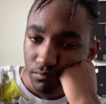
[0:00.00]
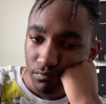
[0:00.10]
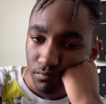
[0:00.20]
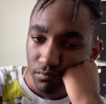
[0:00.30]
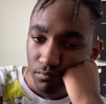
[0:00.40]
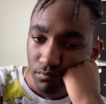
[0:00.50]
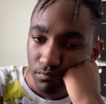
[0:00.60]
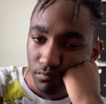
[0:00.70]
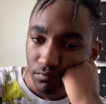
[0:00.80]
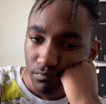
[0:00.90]

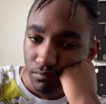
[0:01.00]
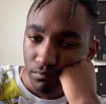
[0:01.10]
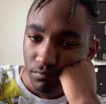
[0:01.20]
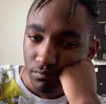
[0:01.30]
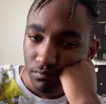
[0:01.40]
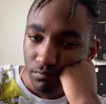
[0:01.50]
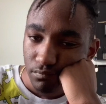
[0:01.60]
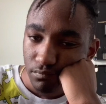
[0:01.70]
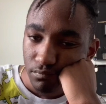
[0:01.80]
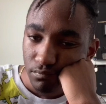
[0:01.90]

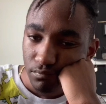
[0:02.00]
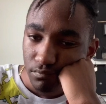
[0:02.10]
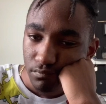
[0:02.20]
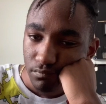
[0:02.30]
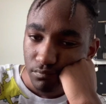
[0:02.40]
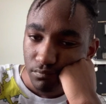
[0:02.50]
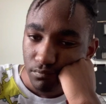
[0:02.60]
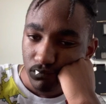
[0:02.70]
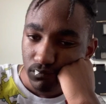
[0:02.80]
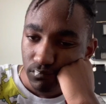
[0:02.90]

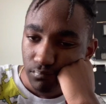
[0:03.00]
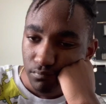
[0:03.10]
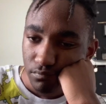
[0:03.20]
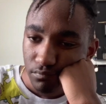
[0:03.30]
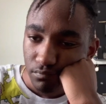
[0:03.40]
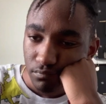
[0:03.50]
This person isn't speaking.